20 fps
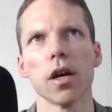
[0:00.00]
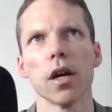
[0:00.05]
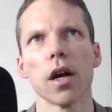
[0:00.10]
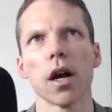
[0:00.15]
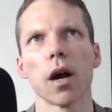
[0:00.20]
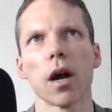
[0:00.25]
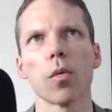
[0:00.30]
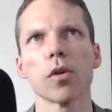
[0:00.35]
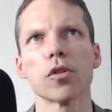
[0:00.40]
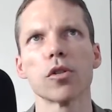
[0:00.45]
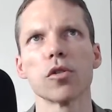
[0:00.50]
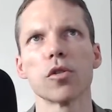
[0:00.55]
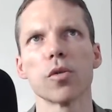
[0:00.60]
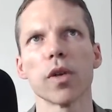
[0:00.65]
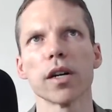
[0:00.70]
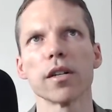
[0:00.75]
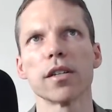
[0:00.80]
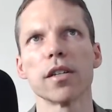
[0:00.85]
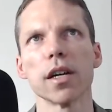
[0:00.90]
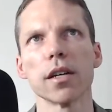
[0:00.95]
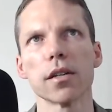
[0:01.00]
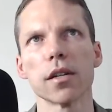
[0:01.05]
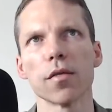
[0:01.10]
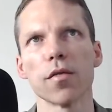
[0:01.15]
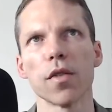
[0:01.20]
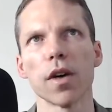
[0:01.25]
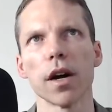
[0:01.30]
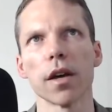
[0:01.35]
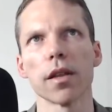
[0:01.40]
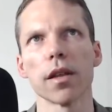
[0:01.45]
I want you to
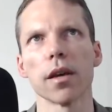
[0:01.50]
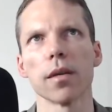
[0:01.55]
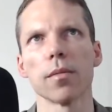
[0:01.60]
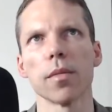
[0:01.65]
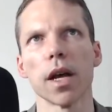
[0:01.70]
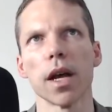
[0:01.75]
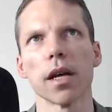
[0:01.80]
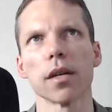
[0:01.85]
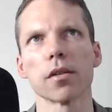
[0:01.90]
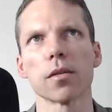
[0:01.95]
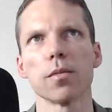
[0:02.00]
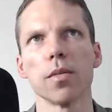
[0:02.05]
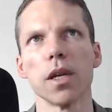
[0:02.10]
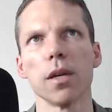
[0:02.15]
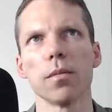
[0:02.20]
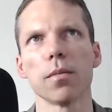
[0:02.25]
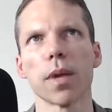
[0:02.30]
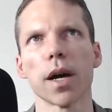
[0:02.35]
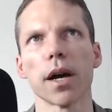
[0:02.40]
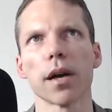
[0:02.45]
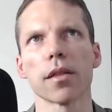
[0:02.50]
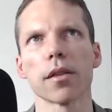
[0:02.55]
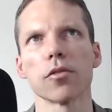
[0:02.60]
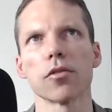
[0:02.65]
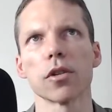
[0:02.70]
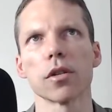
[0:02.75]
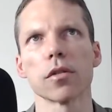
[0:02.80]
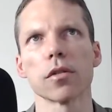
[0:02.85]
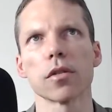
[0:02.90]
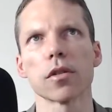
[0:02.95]
identify them as meme
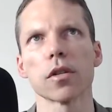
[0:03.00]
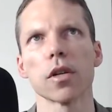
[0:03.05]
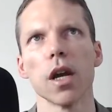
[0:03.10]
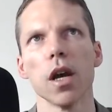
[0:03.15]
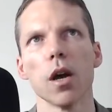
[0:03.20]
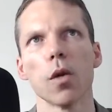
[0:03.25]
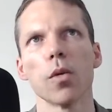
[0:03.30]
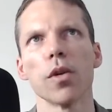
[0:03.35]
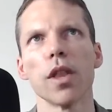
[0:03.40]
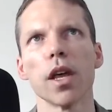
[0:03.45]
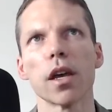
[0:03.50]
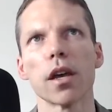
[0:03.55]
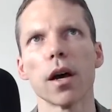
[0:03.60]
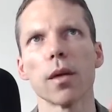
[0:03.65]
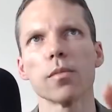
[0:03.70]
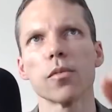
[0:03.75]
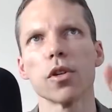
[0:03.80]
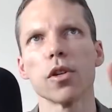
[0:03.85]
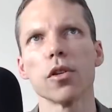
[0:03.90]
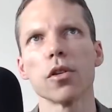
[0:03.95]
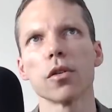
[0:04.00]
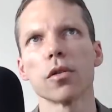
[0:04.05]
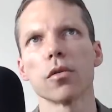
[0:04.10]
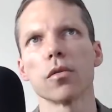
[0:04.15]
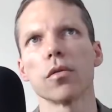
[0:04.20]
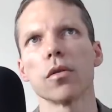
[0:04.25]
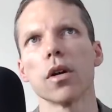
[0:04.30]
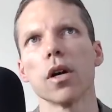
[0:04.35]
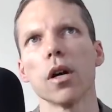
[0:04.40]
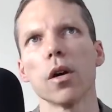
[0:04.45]
pathogens. When they come to
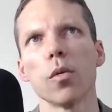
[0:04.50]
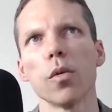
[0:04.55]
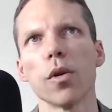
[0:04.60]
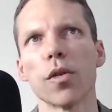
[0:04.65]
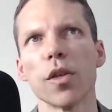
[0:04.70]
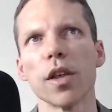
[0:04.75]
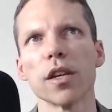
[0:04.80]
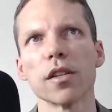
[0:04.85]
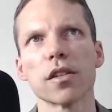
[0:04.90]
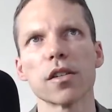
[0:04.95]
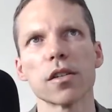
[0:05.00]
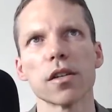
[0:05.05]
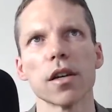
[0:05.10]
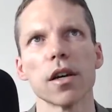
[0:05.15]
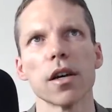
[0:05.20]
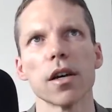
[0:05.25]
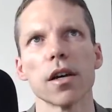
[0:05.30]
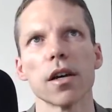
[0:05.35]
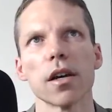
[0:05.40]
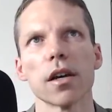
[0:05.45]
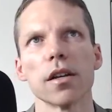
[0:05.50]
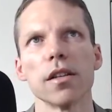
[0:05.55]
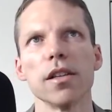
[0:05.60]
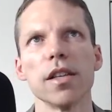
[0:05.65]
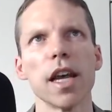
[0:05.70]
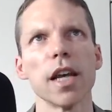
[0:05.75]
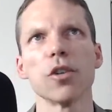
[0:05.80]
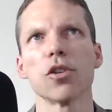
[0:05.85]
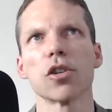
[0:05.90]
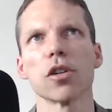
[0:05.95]
you with this
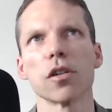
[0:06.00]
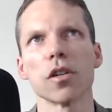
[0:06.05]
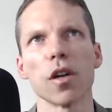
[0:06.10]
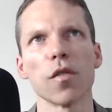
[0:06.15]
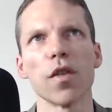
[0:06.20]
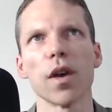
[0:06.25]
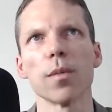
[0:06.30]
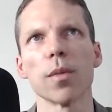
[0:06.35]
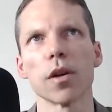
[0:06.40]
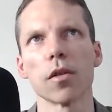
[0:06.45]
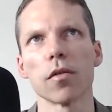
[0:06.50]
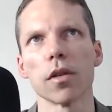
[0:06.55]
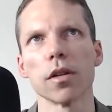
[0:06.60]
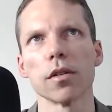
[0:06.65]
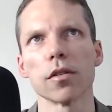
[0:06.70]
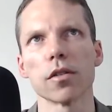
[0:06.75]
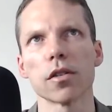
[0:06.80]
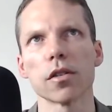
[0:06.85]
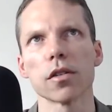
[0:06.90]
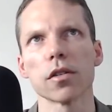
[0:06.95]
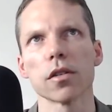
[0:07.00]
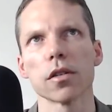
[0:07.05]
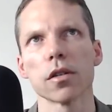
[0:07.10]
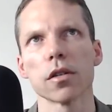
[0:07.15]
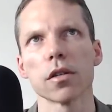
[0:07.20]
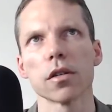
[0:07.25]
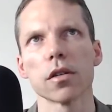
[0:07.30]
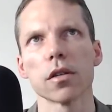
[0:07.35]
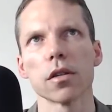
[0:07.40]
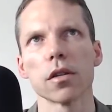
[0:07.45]
nation of immigrants,
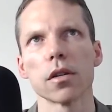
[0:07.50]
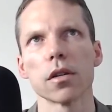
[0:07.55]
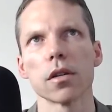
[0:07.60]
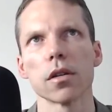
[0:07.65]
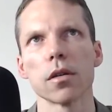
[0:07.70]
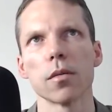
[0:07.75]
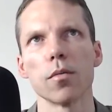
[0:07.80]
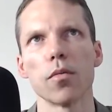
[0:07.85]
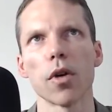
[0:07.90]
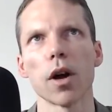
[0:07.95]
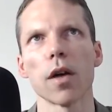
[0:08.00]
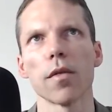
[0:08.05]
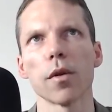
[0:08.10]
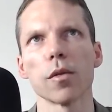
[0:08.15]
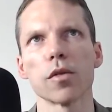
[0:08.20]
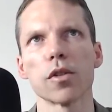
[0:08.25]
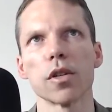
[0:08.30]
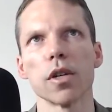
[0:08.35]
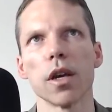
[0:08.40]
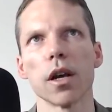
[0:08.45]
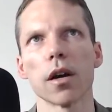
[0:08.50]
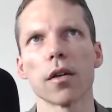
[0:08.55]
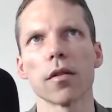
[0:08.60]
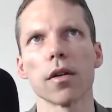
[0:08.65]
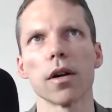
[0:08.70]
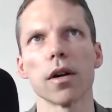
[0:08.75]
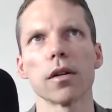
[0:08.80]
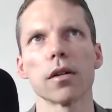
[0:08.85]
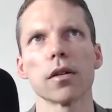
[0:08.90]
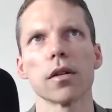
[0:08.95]
Bravo
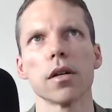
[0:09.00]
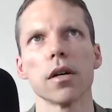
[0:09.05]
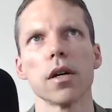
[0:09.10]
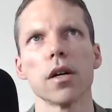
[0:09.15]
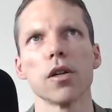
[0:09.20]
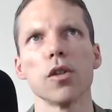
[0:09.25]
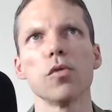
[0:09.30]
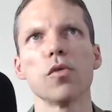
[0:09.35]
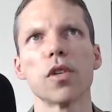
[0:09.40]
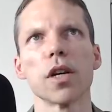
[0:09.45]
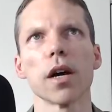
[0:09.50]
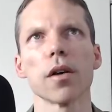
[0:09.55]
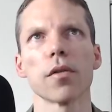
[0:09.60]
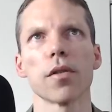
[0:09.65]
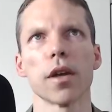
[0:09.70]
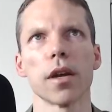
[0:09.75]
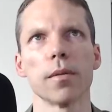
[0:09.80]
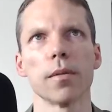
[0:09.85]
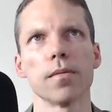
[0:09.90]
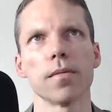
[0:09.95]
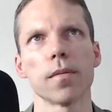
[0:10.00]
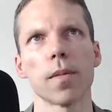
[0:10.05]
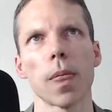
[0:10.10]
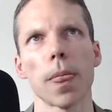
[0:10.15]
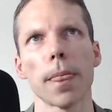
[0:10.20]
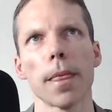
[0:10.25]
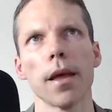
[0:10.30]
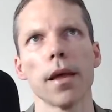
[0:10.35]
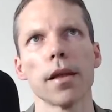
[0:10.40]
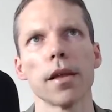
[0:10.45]
Sierra, you tell them
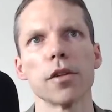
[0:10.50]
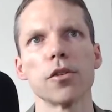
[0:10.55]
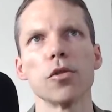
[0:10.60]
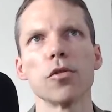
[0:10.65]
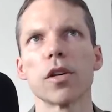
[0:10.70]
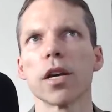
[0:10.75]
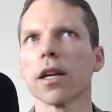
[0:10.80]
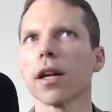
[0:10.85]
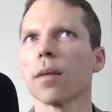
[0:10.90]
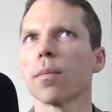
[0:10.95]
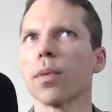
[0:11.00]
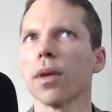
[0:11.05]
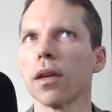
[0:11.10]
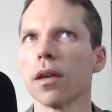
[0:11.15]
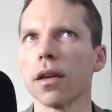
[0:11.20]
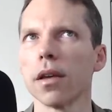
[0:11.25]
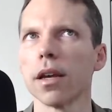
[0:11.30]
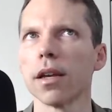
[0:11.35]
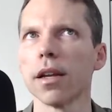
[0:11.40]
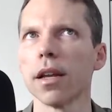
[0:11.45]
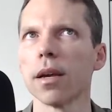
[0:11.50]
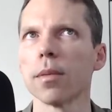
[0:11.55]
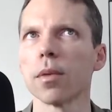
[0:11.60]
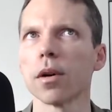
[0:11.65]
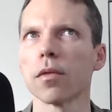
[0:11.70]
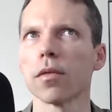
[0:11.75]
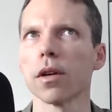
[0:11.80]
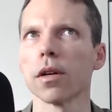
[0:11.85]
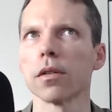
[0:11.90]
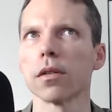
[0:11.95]
that you cannot be an
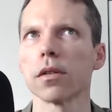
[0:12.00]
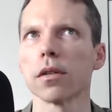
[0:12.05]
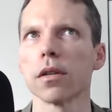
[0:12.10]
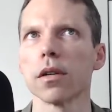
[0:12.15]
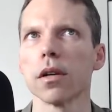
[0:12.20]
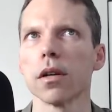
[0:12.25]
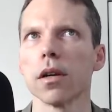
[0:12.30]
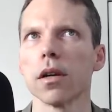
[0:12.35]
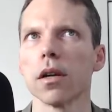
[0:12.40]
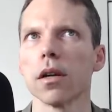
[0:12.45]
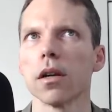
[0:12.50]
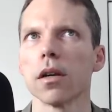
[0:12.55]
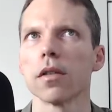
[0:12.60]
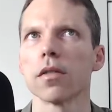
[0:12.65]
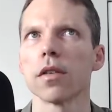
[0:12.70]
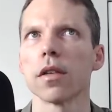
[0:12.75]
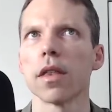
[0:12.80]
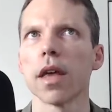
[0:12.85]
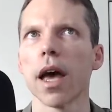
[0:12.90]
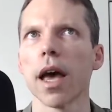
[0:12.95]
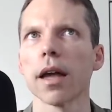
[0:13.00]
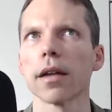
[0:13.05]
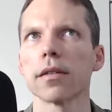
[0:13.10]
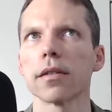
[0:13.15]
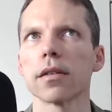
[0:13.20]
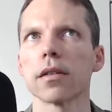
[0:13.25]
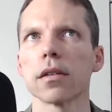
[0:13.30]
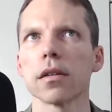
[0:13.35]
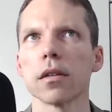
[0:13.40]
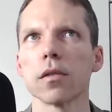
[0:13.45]
immigrant to
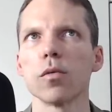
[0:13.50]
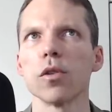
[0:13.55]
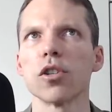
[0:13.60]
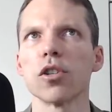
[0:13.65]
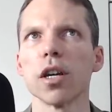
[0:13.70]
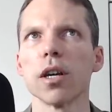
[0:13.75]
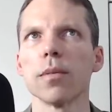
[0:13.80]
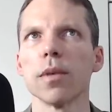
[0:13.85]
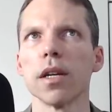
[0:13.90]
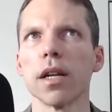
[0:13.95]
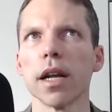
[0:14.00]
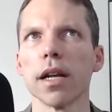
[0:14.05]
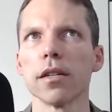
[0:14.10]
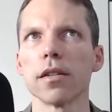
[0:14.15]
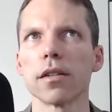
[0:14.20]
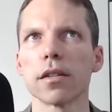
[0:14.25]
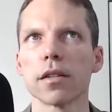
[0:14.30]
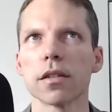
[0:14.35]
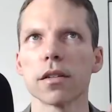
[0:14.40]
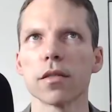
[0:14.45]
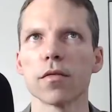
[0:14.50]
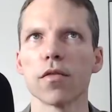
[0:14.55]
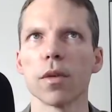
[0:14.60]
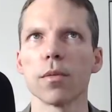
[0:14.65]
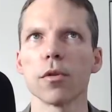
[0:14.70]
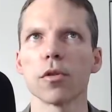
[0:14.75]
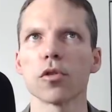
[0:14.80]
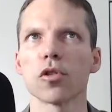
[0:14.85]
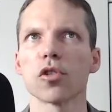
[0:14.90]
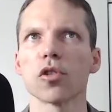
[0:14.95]
that which emanates from
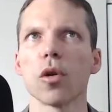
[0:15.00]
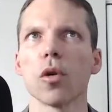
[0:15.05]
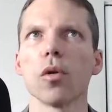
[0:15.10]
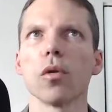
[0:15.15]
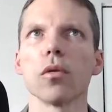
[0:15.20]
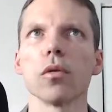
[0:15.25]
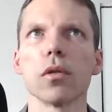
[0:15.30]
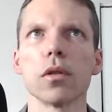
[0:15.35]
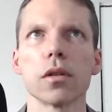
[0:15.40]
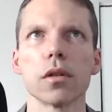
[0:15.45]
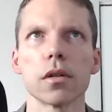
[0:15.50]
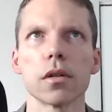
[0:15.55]
your soul.